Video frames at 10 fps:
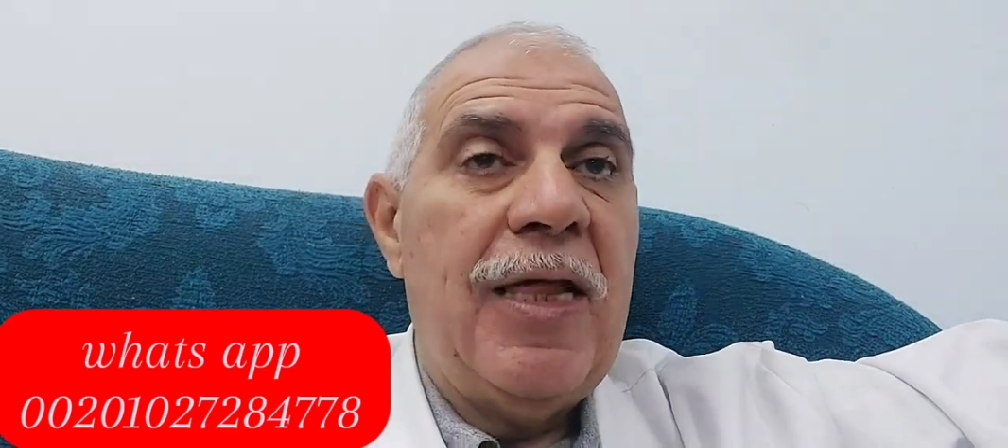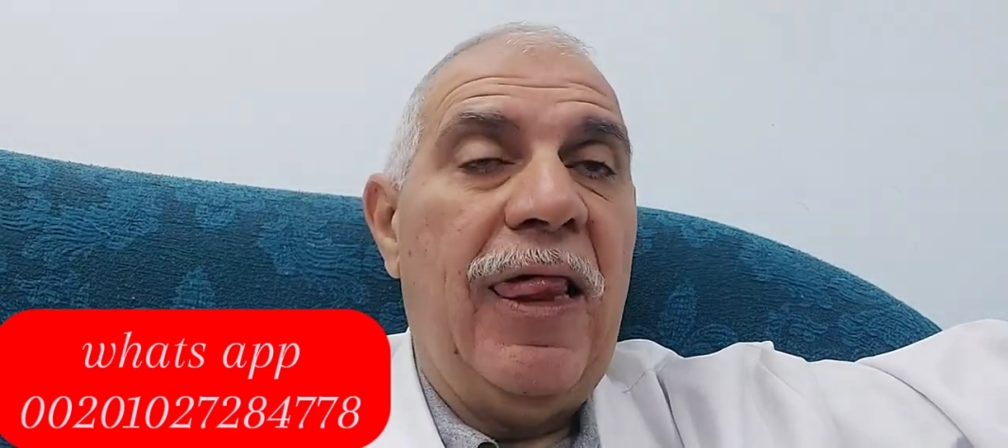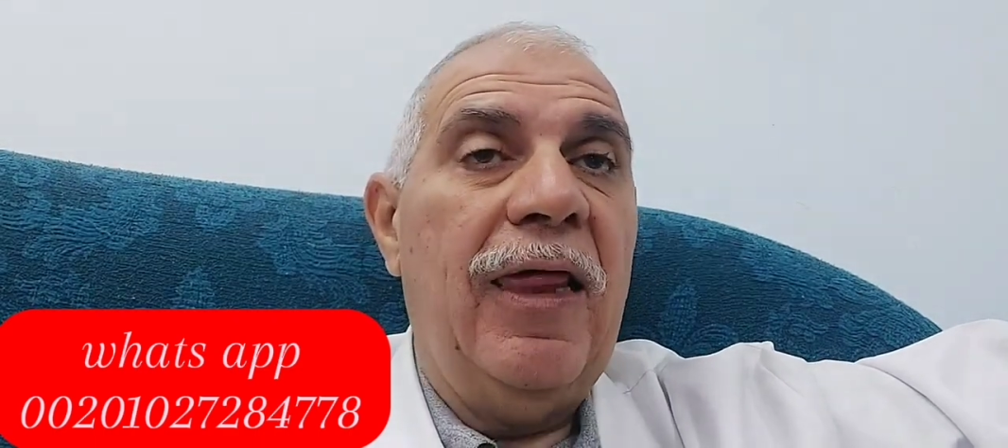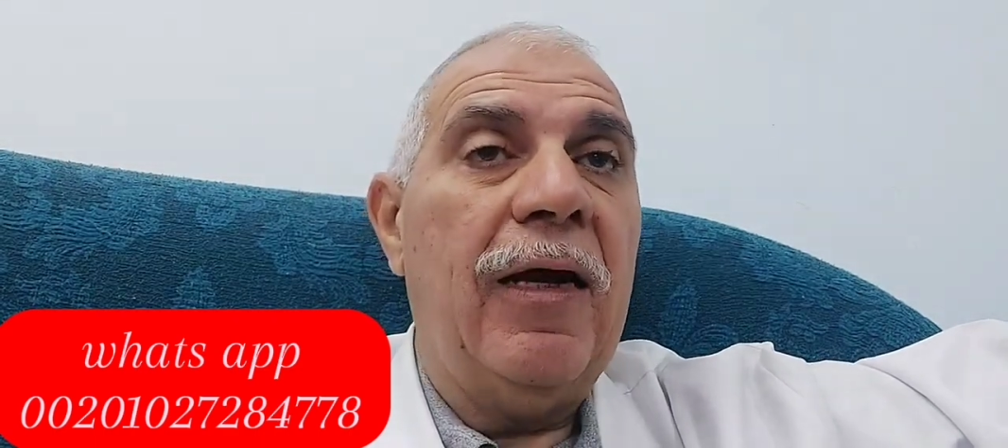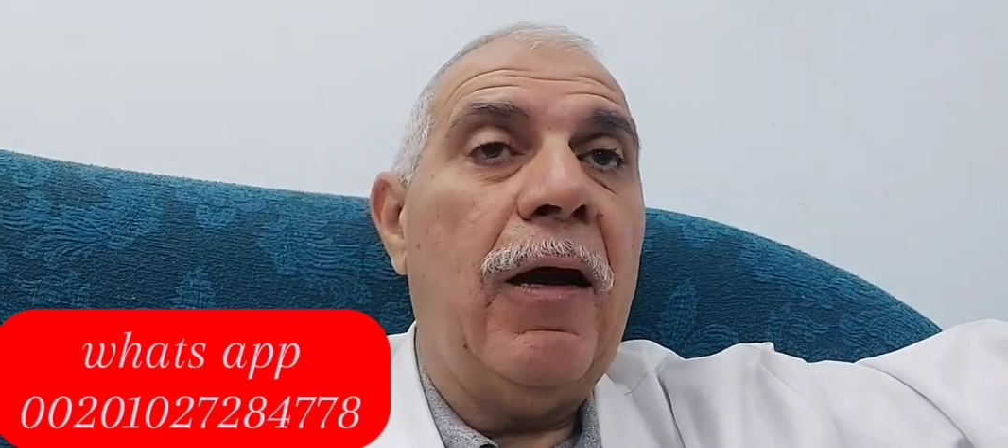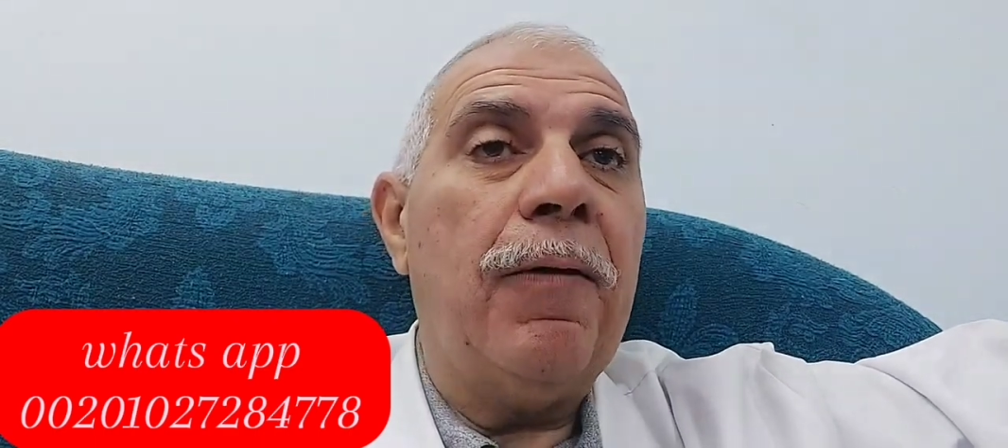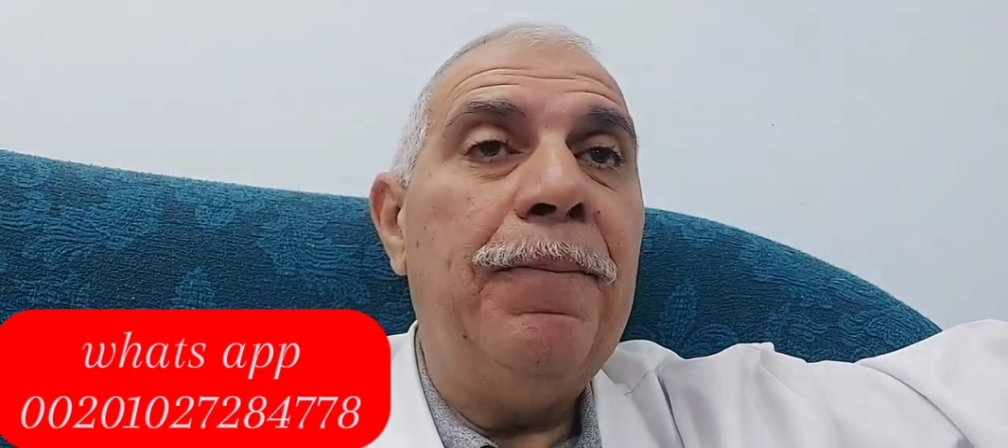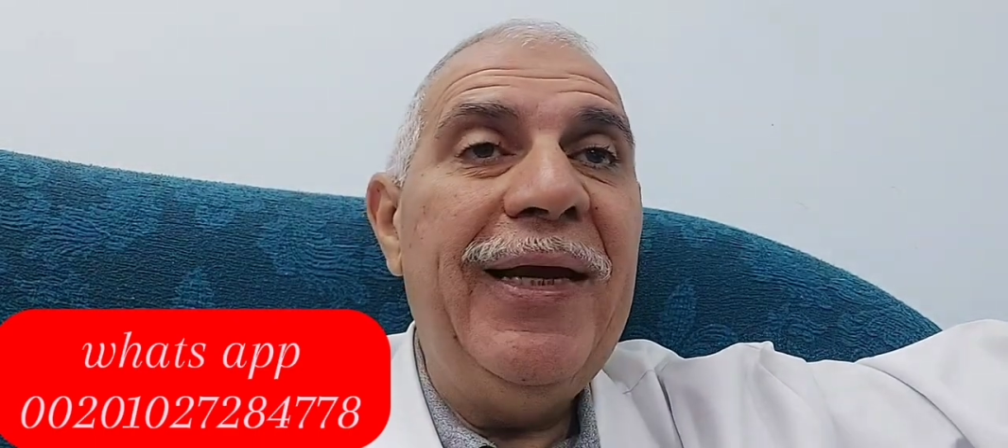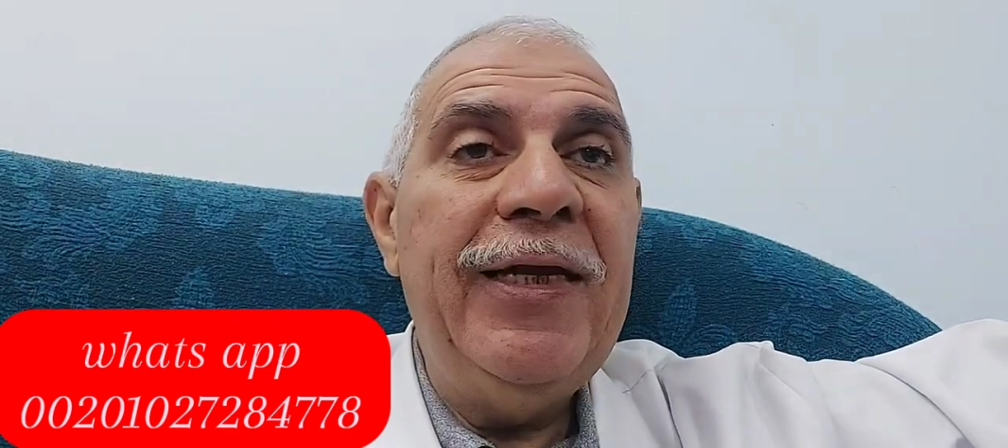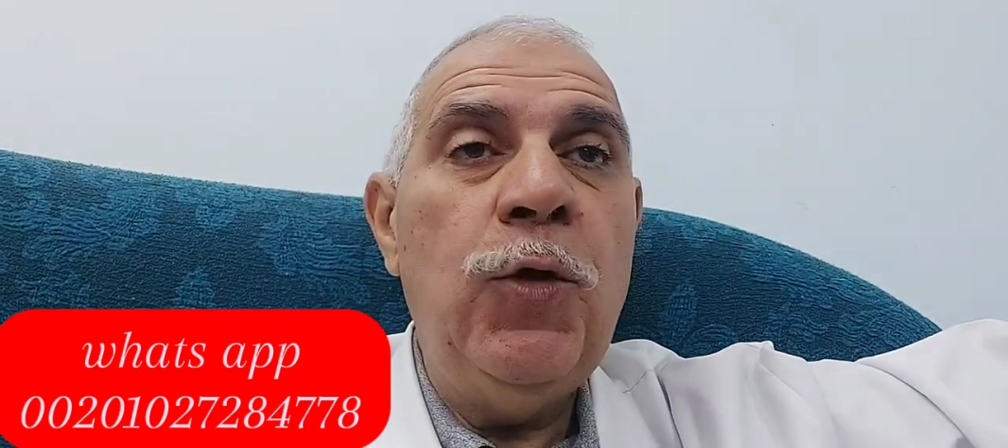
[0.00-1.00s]
There are
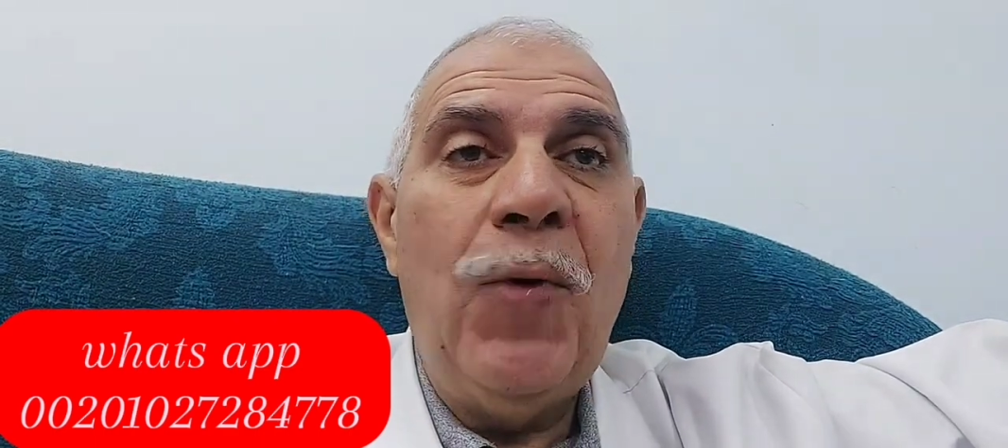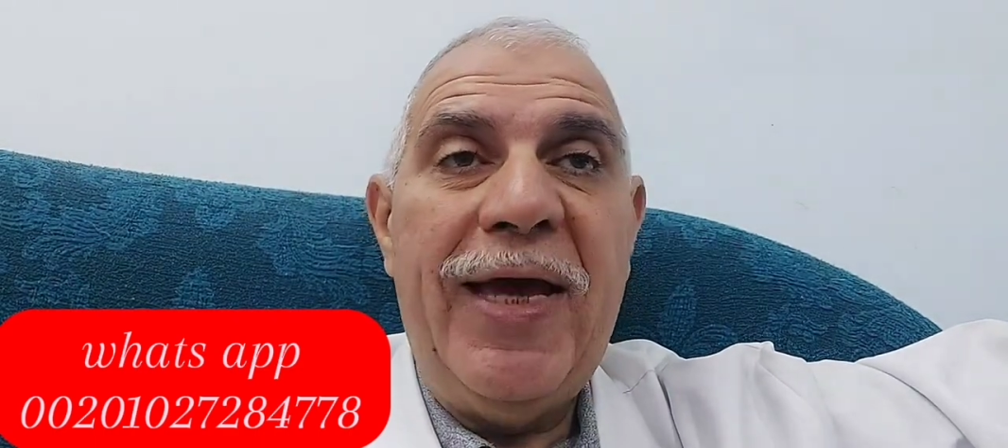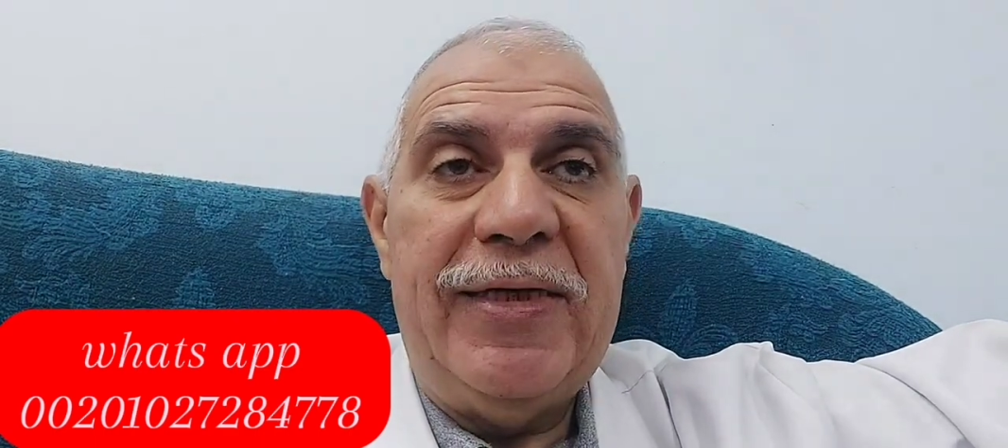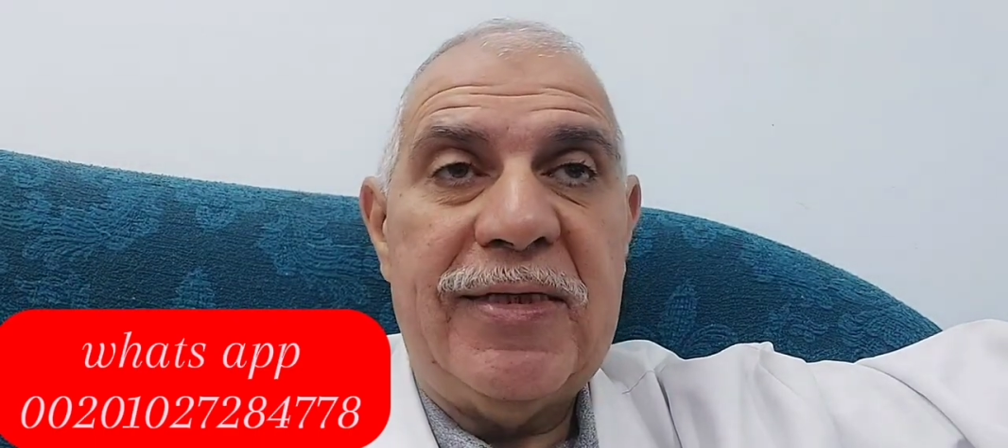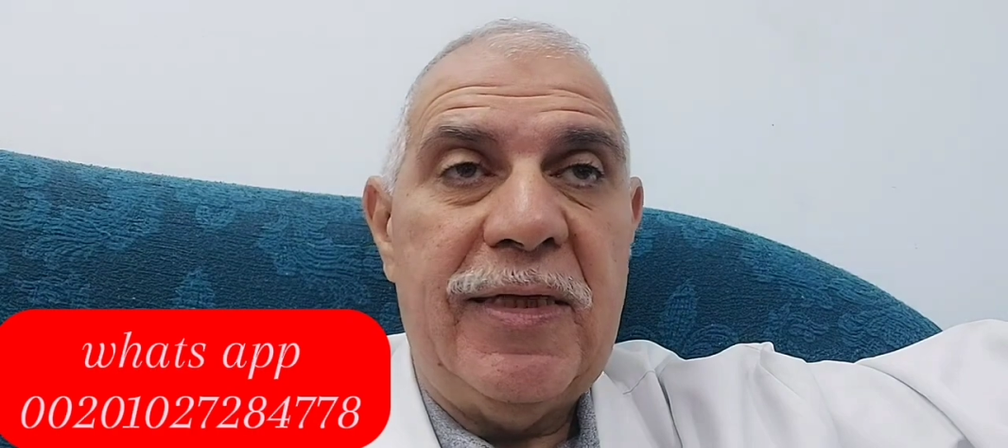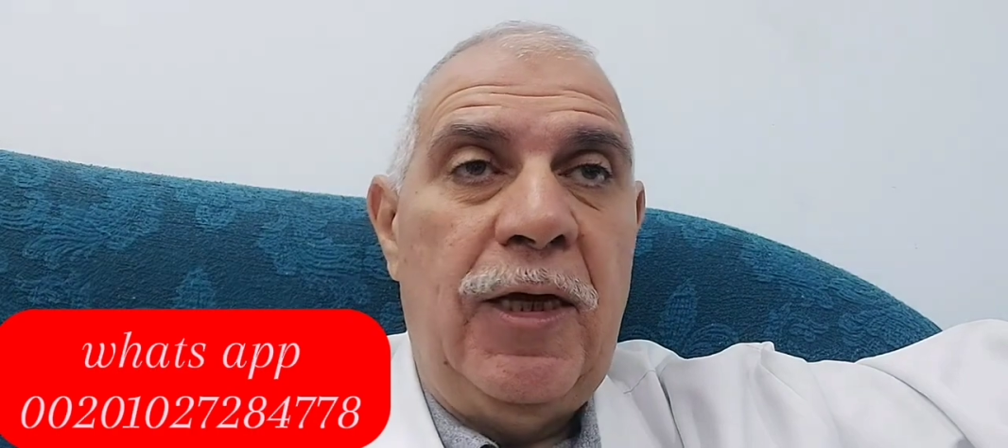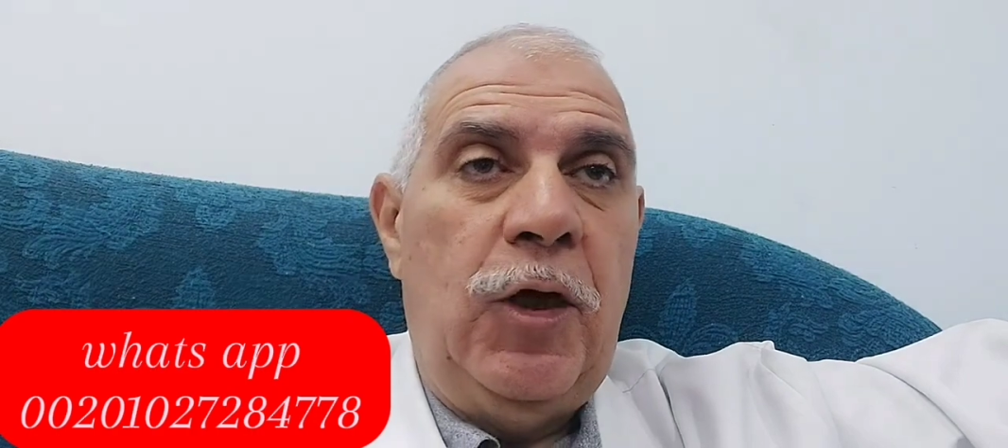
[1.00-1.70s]
many ways